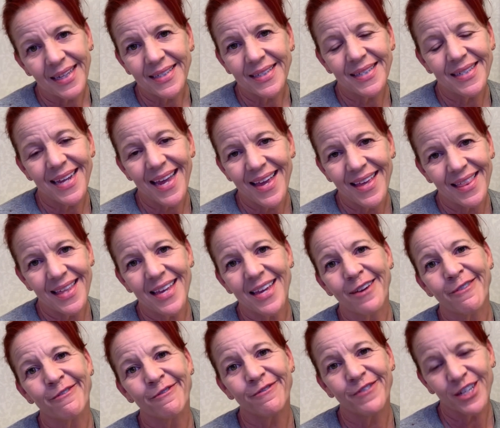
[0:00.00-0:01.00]
Let's take
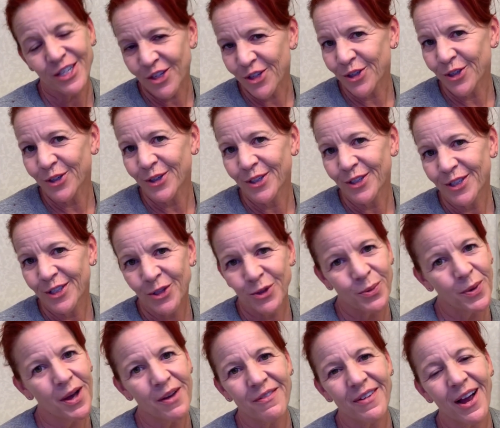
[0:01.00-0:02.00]
the official
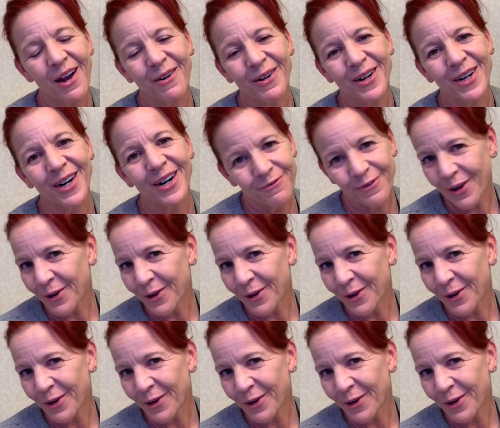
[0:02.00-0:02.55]
12-hour